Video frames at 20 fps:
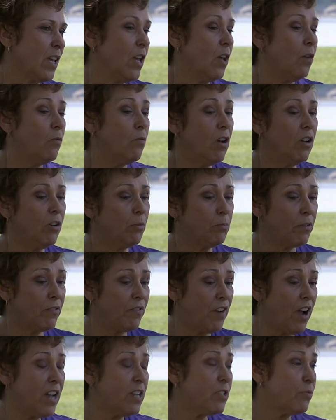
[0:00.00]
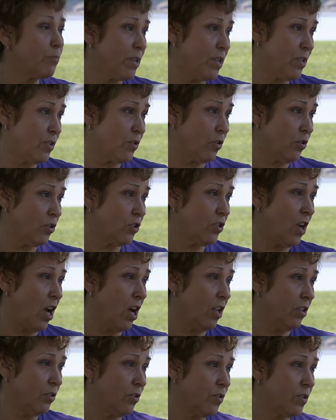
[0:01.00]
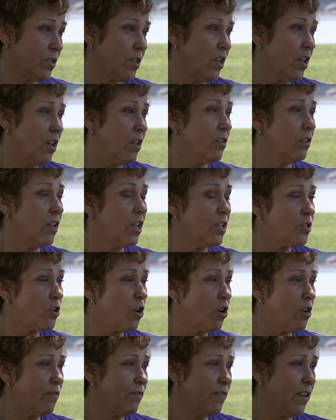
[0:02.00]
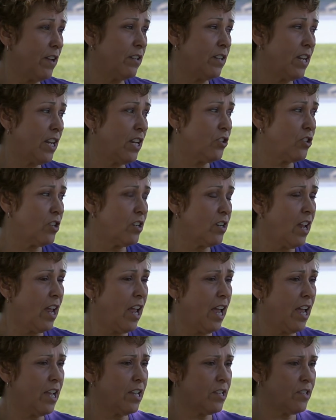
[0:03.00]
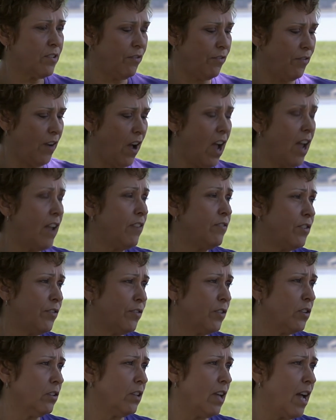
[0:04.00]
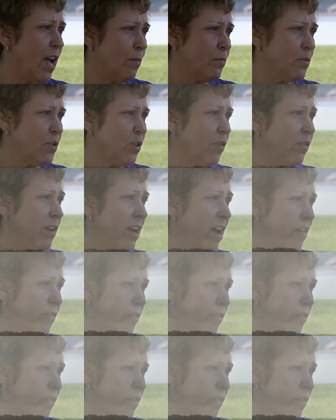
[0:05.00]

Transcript: Well, it provides research dollars. Lustgarten Foundation has five different labs around